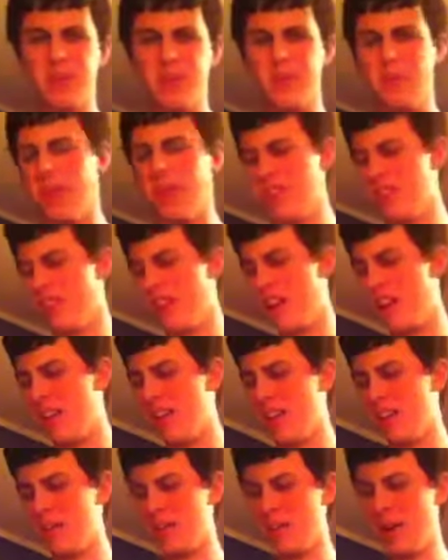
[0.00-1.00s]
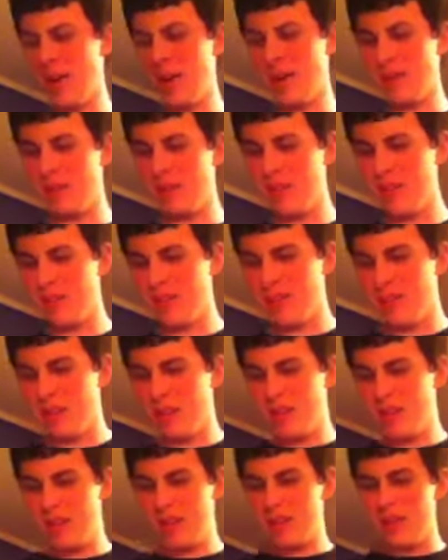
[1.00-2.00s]
too much out of this match.
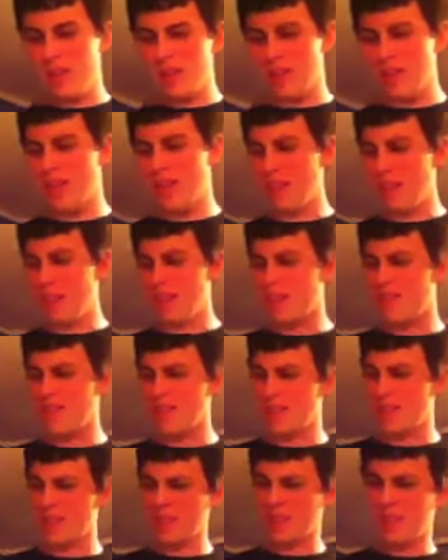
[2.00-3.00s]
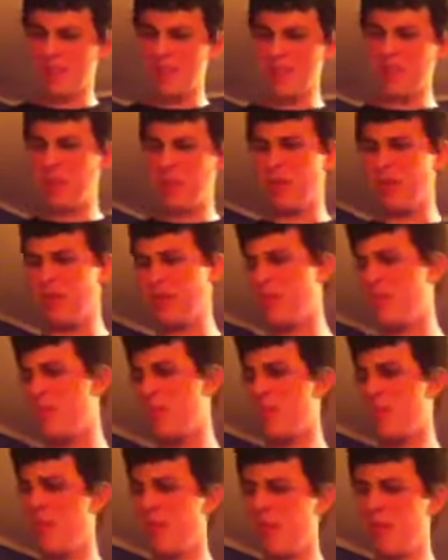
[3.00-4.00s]
Then Langston says, with this
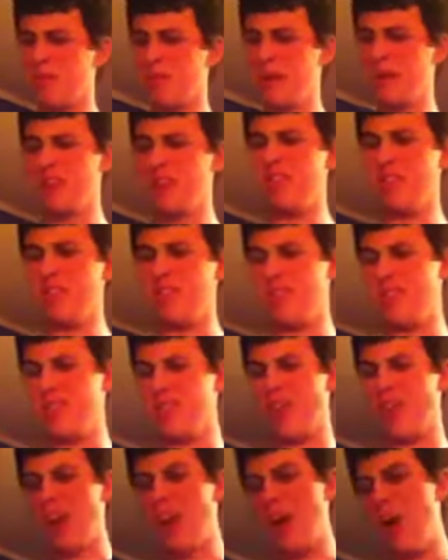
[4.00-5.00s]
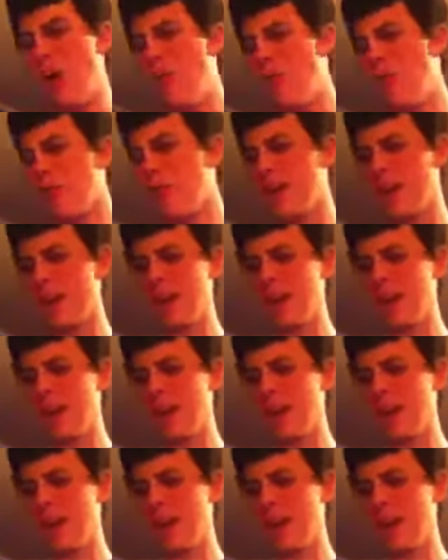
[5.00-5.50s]
pretty PG insult, I hope